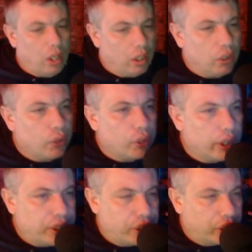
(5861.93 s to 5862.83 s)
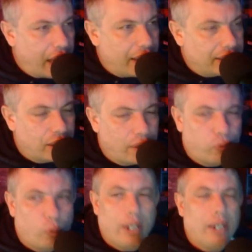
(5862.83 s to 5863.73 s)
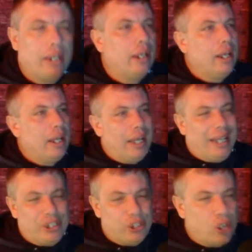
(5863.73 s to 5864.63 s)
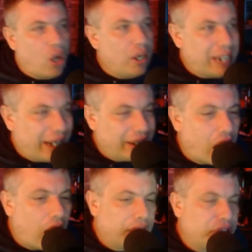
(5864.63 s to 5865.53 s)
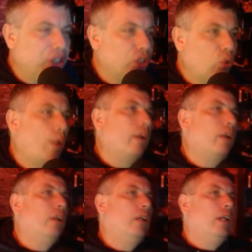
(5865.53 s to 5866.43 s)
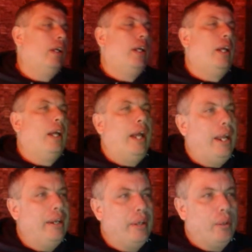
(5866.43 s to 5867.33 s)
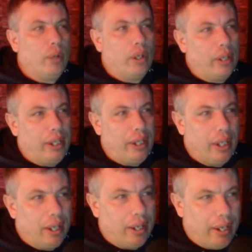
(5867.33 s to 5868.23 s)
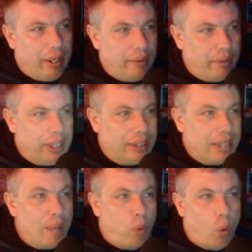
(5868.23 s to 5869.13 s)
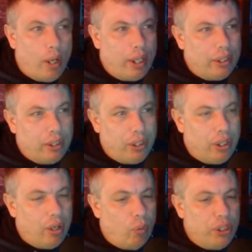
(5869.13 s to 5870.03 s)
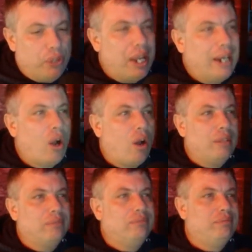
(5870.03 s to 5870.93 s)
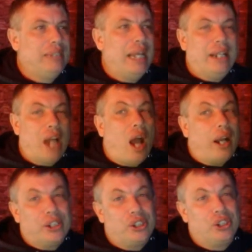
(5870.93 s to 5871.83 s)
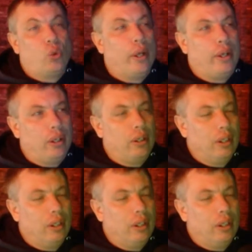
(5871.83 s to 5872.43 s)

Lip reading: Luke Goody had a tough week. He took on Dan Dockich in Twitter, and at that point, when you take on Dan Dockich in Twitter,